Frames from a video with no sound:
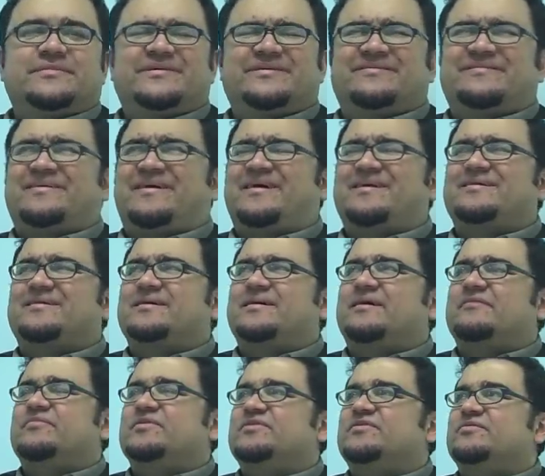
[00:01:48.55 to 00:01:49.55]
You know,
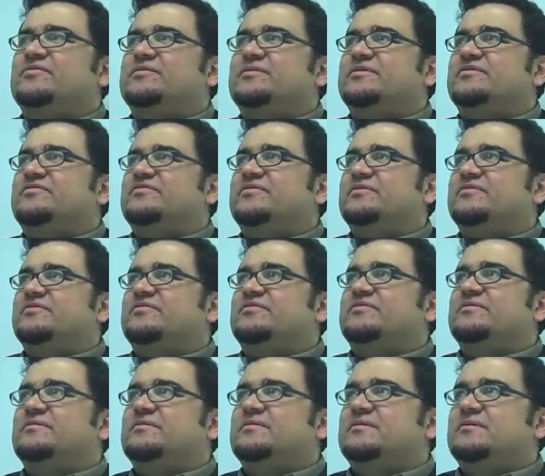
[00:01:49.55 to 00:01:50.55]
golly, I've been doing this
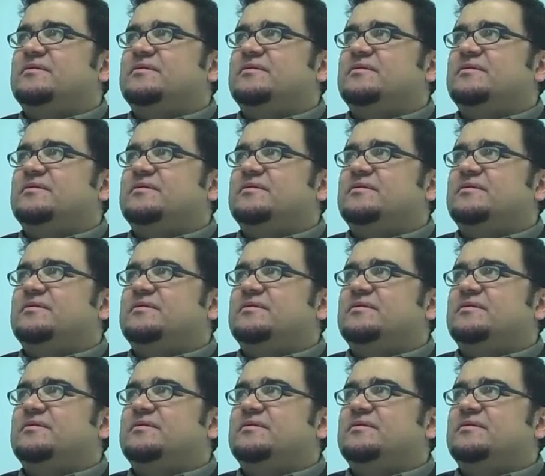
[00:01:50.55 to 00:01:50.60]
since